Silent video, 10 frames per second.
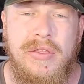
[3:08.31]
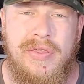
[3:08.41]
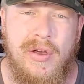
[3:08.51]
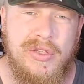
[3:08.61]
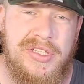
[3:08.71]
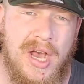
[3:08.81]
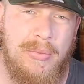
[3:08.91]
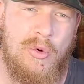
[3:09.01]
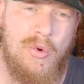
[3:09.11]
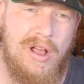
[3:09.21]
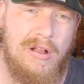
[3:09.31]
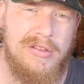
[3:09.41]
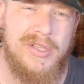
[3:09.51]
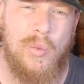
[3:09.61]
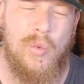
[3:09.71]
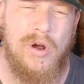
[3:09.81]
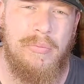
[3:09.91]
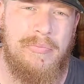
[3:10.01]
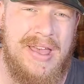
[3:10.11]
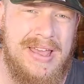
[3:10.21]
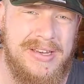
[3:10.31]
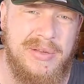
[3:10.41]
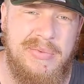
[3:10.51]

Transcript: those double welds were bent